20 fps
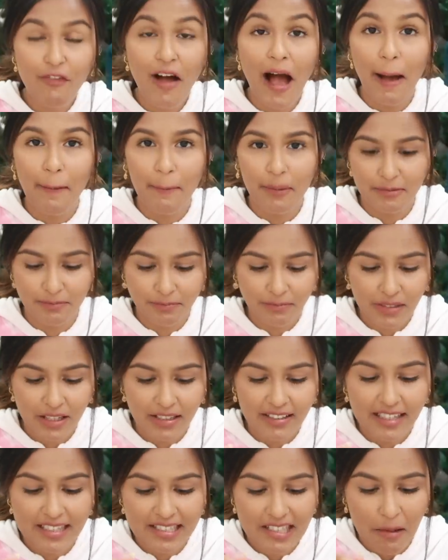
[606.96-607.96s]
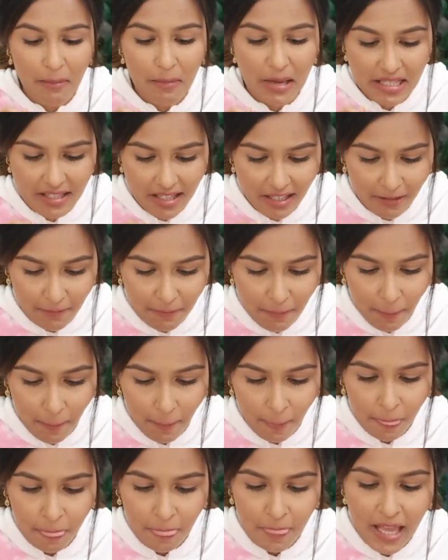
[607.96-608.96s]
Fab. Tastes amazing.
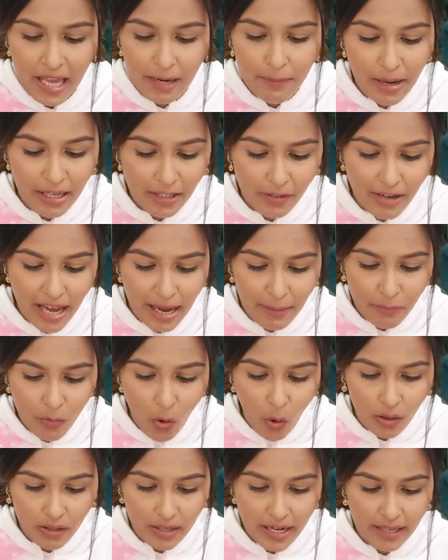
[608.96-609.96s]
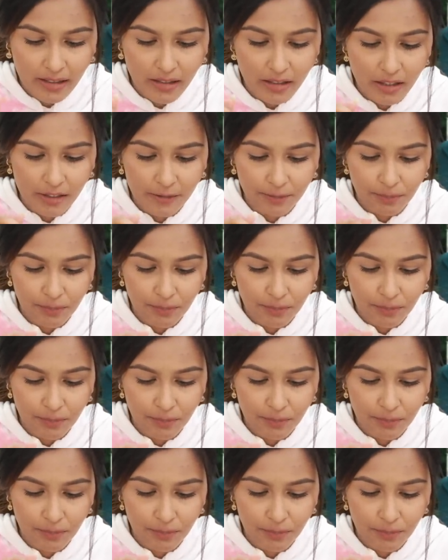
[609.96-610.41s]
And by the way, I'm not like a